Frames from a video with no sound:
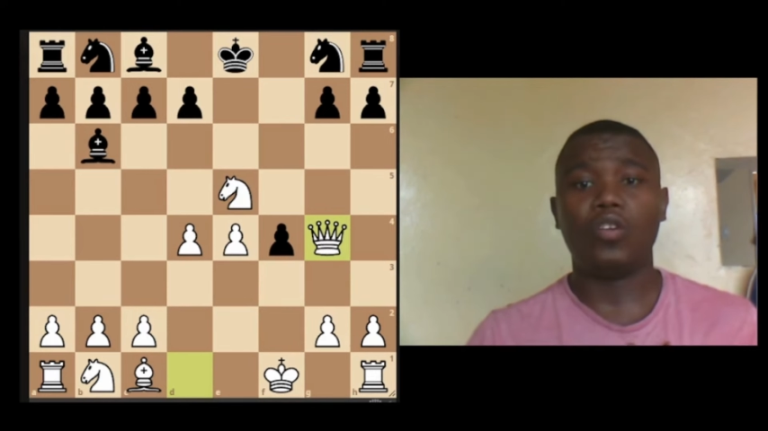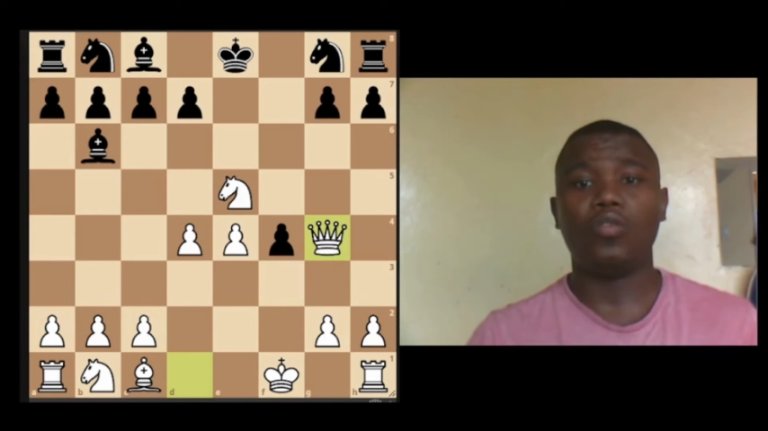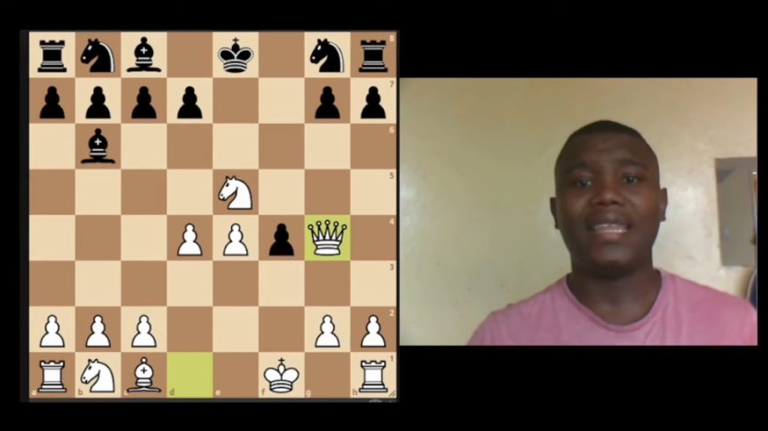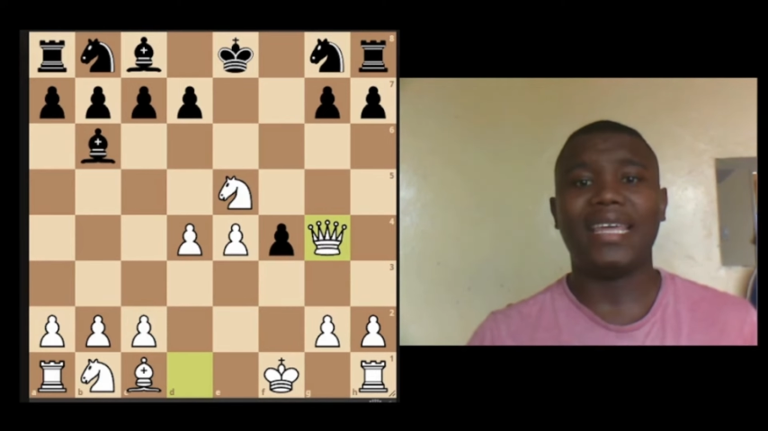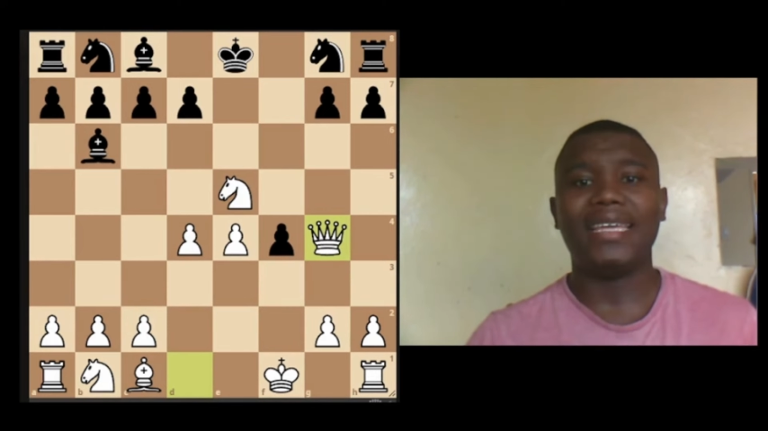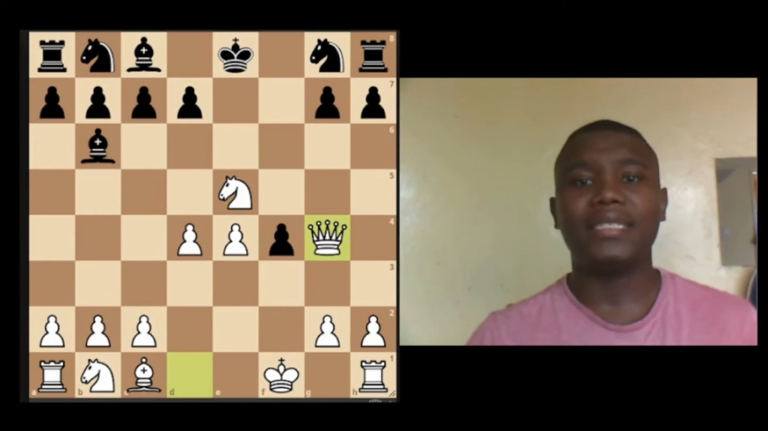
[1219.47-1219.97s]

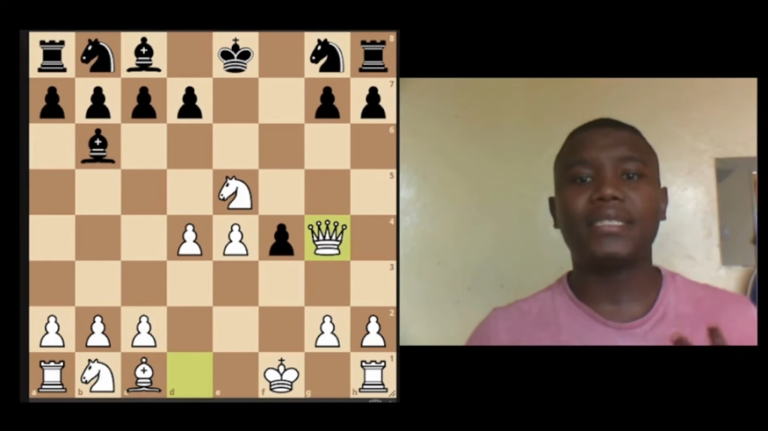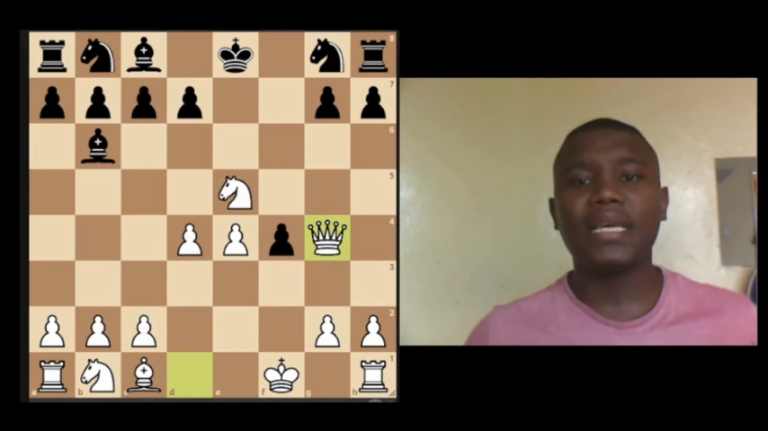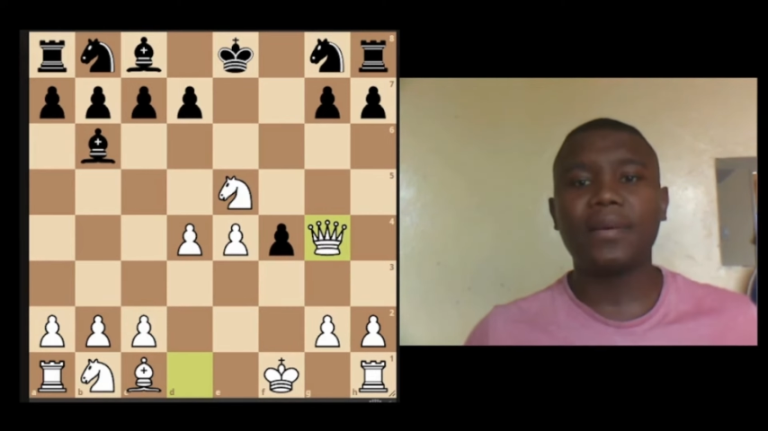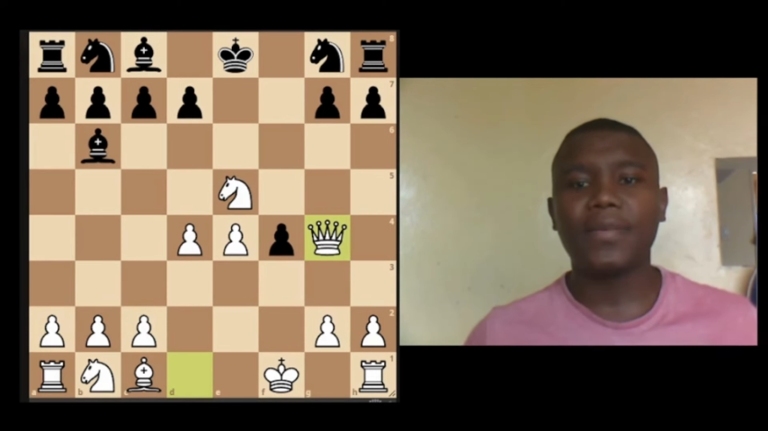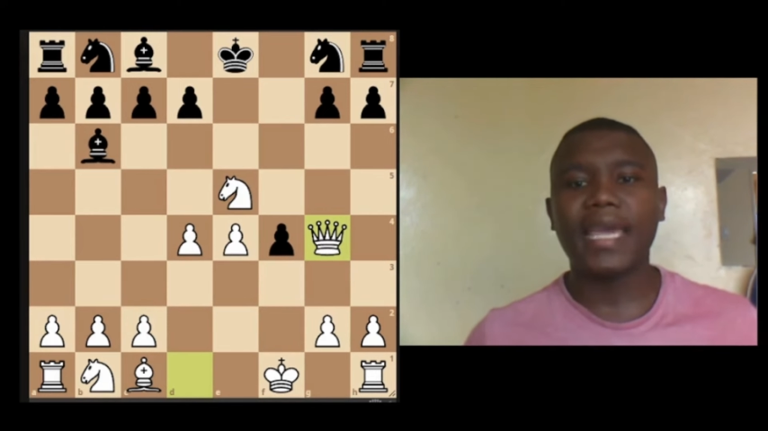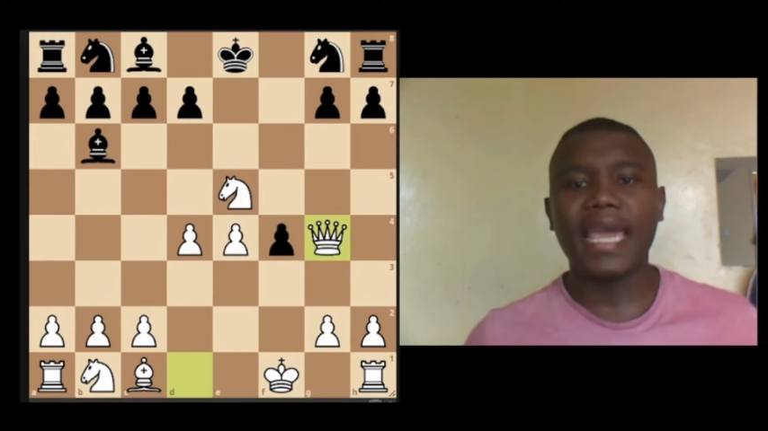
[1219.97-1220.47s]
There is
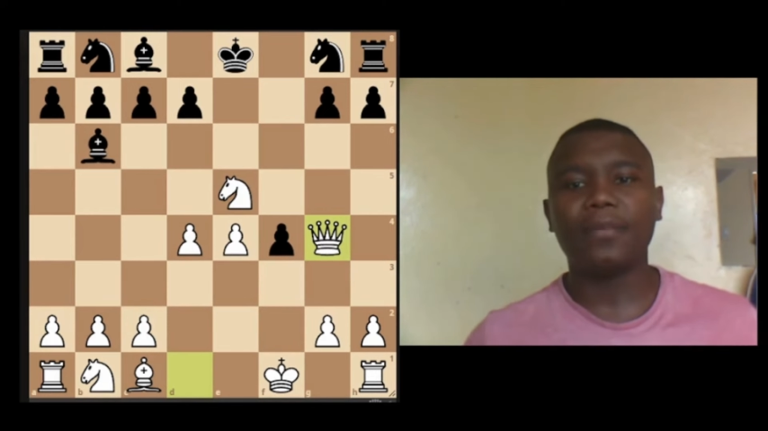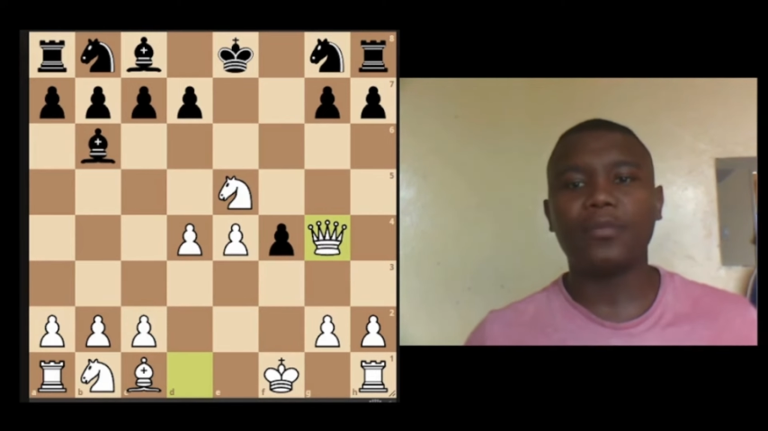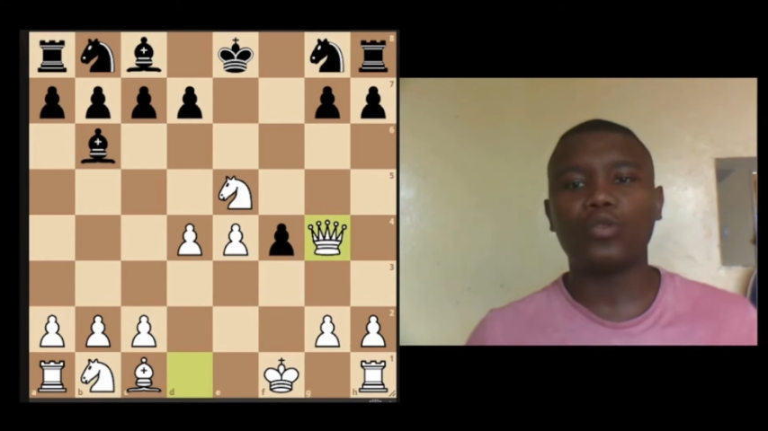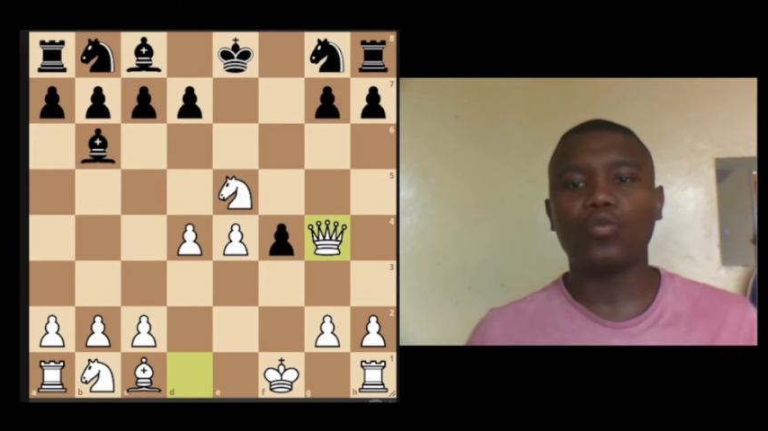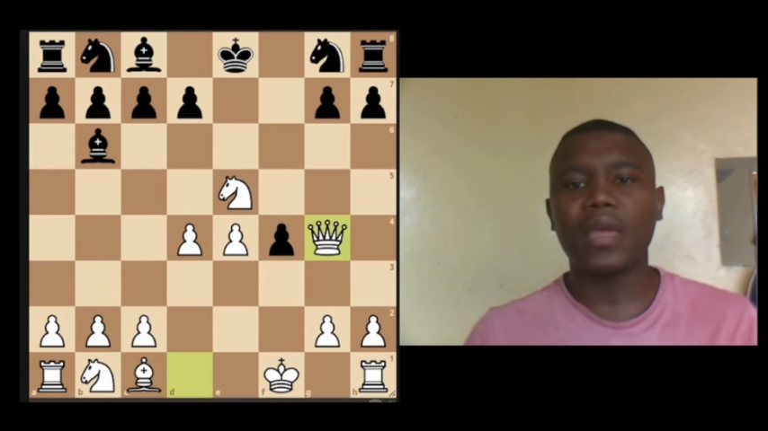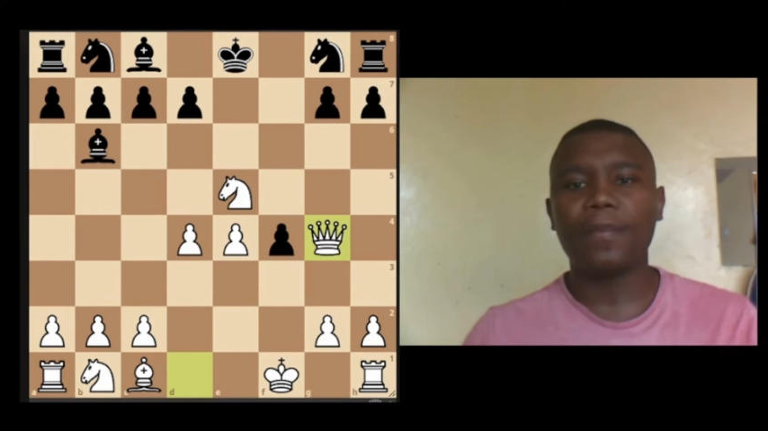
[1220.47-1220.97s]
some games
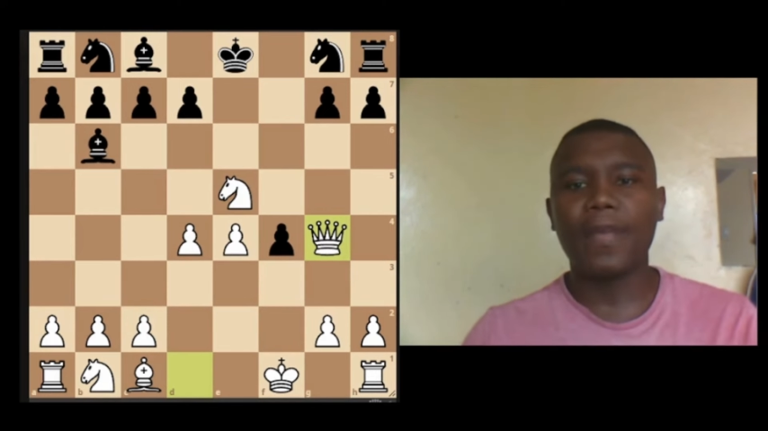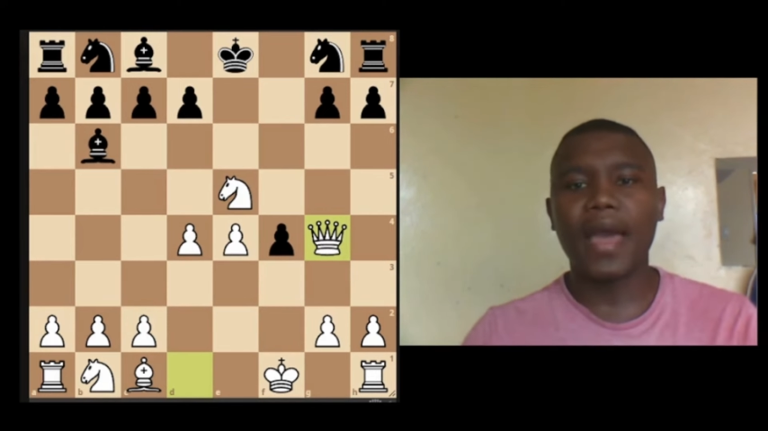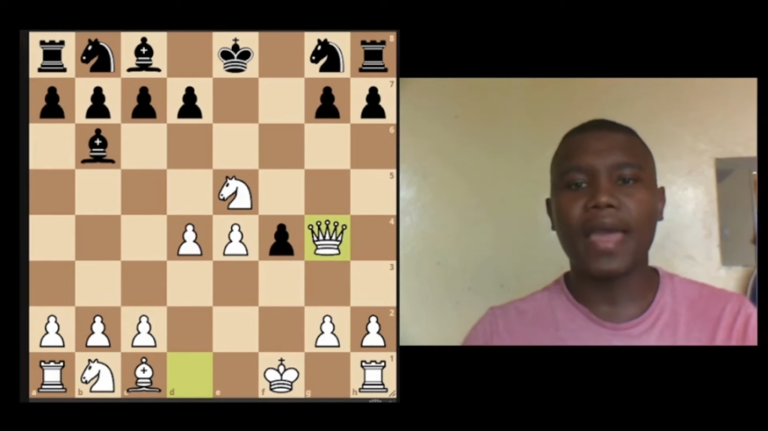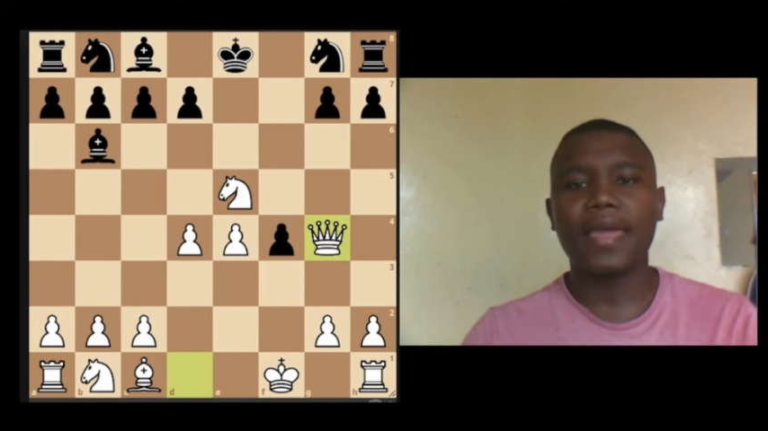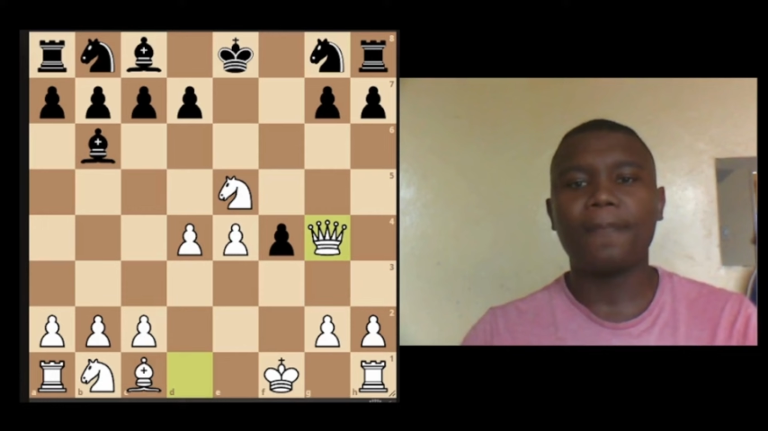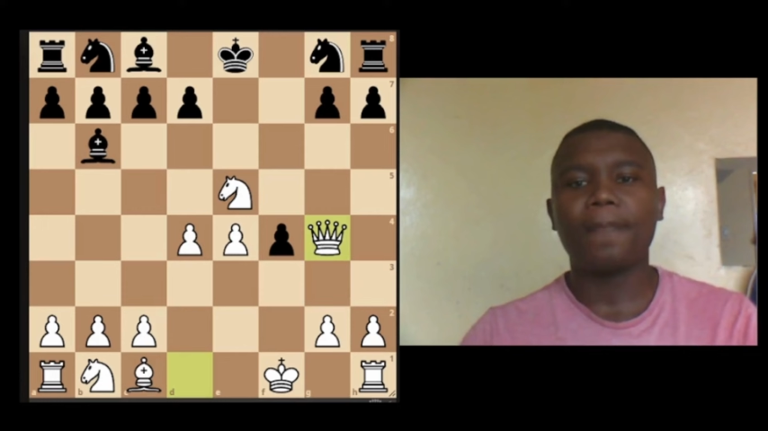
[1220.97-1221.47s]

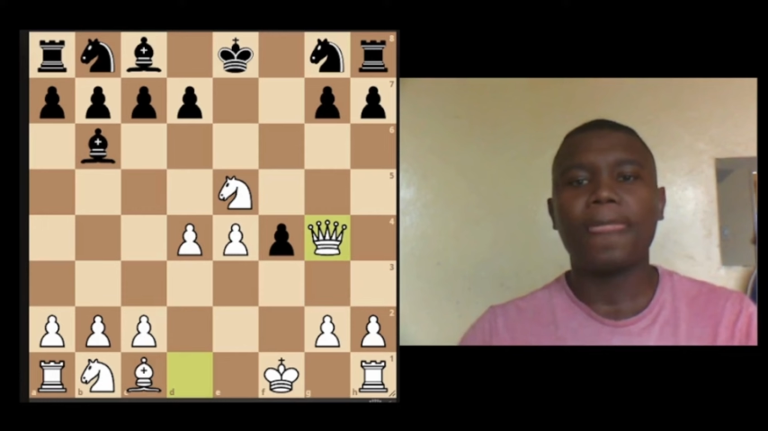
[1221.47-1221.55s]
whereby